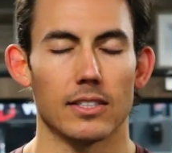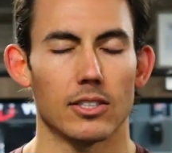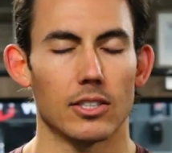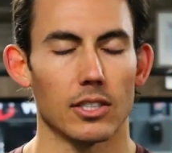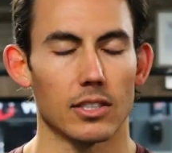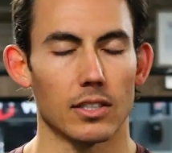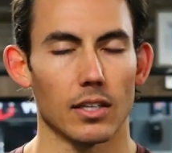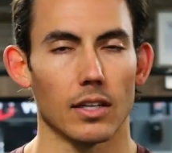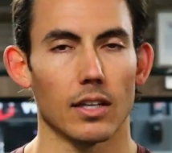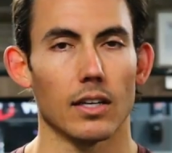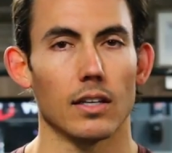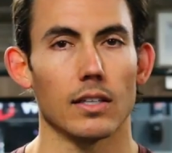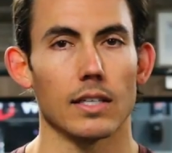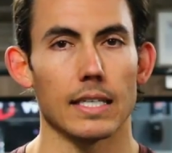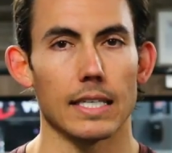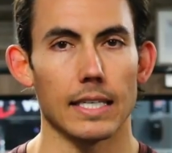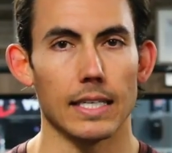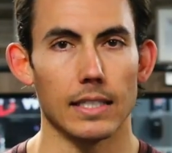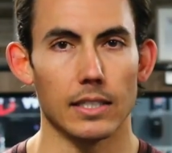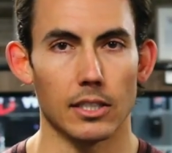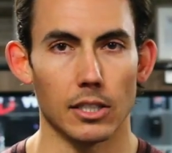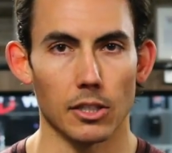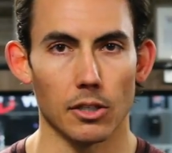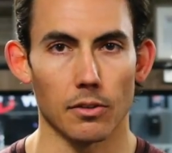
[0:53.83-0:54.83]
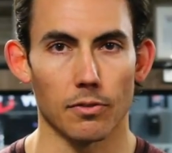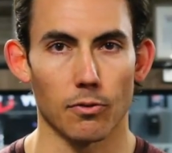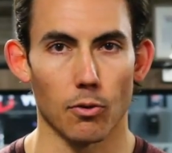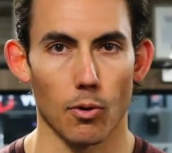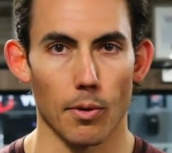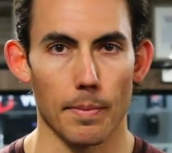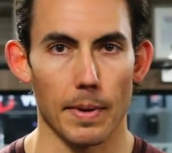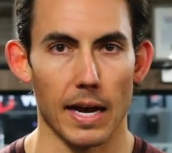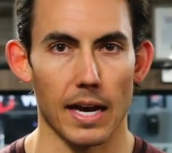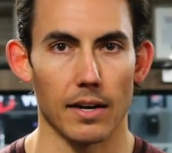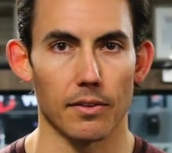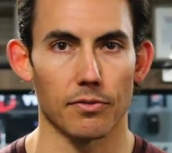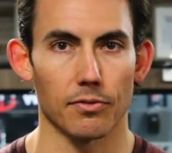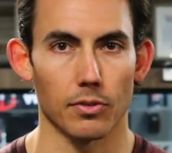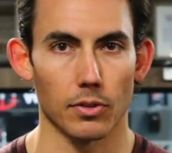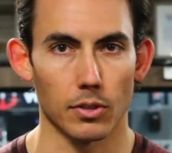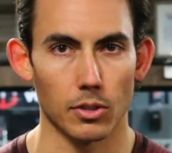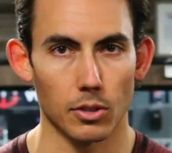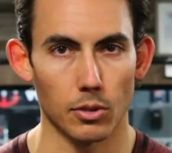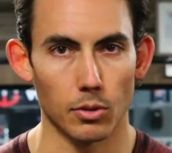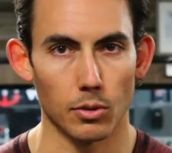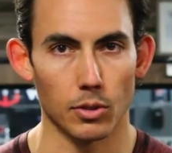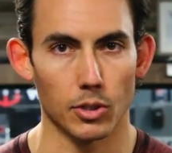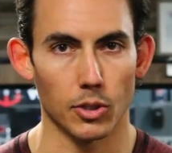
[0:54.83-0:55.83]
It's just a little easier format for
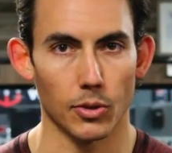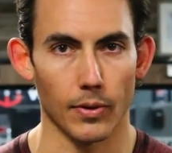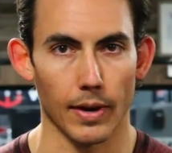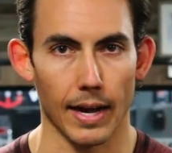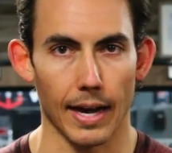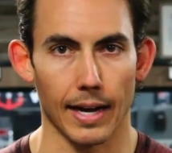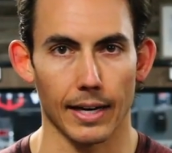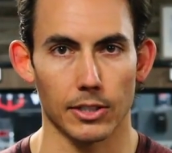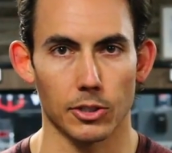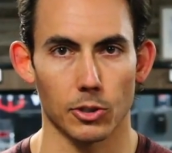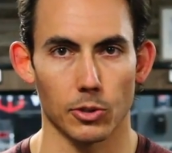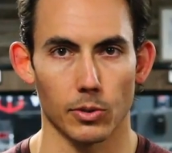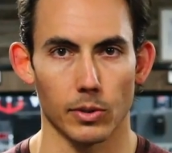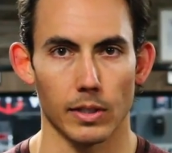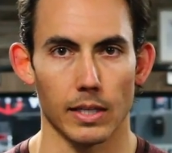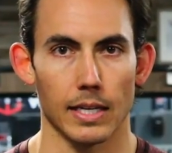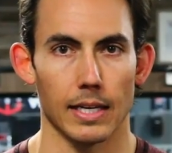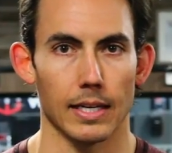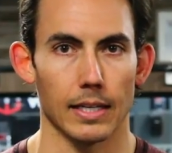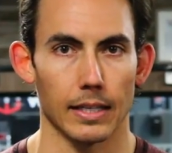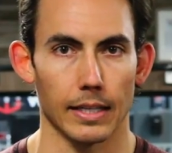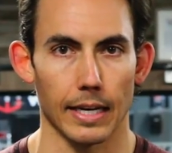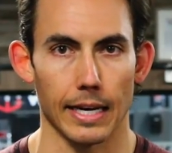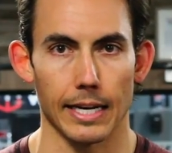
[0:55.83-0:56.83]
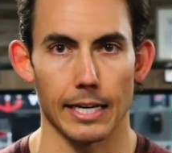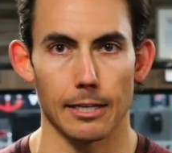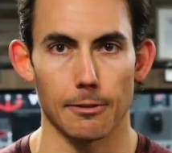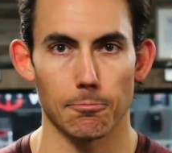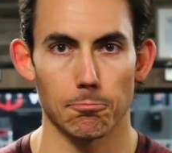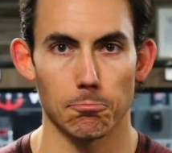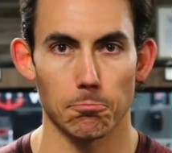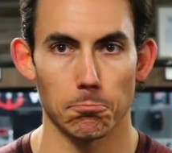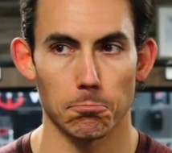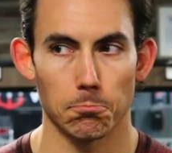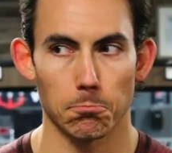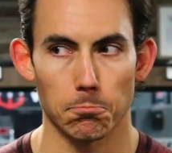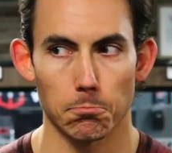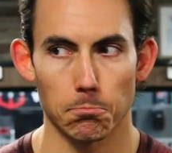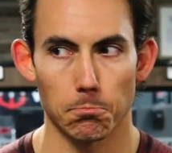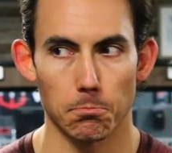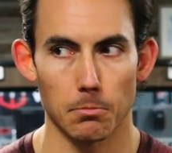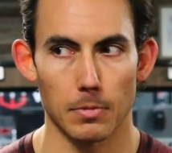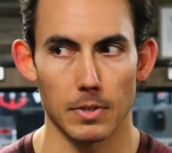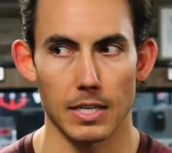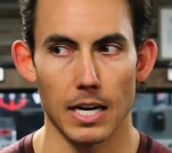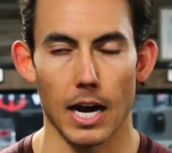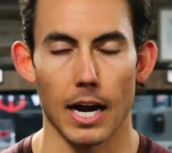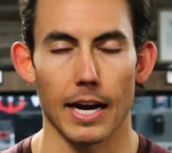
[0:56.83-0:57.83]
you to actually like
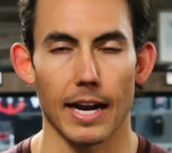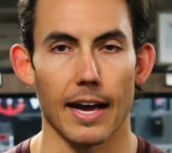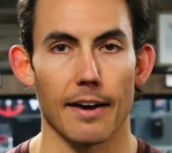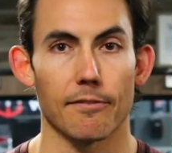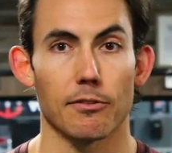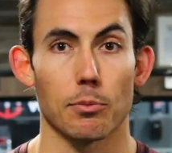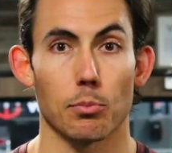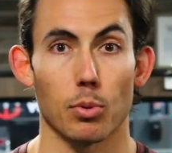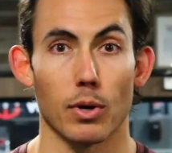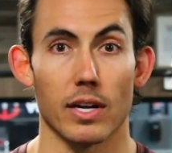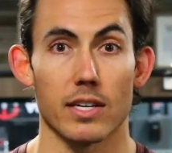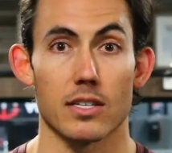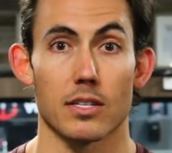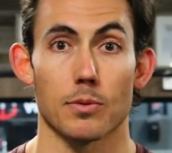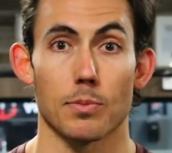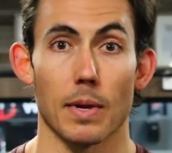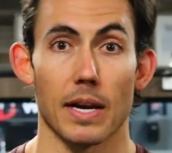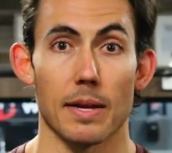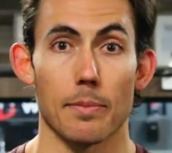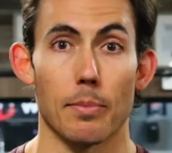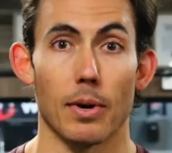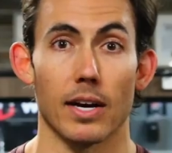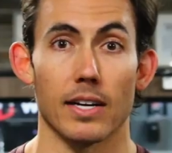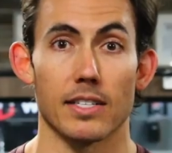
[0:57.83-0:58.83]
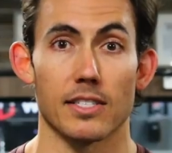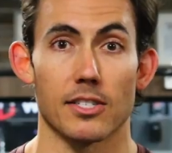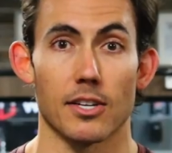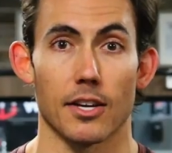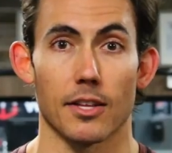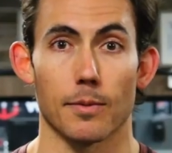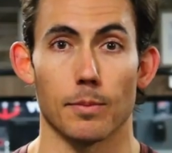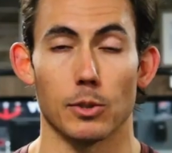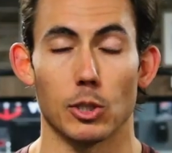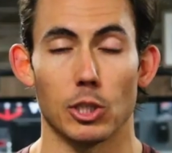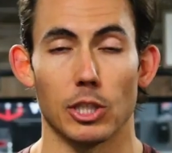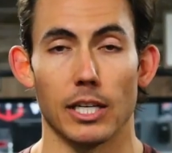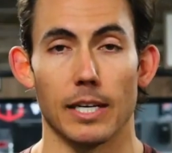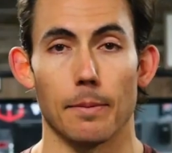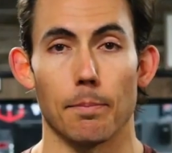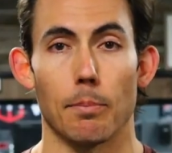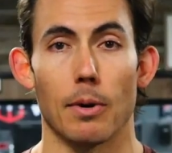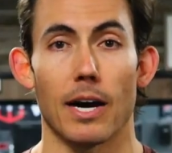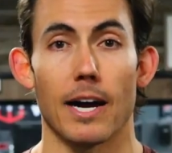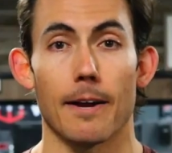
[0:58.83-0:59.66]
not have to press as many buttons on the machine.